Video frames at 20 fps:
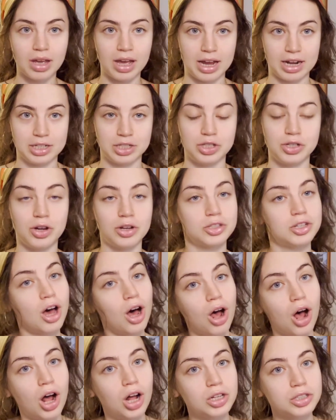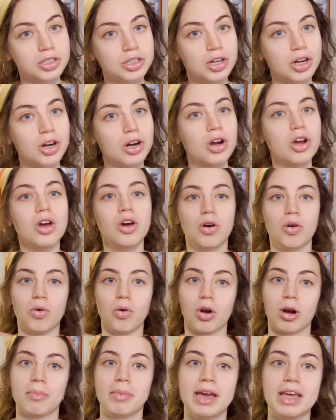add it to your tall halter
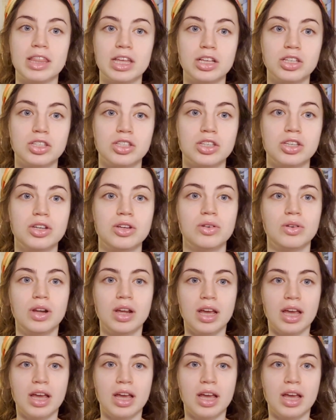or a bathing suit,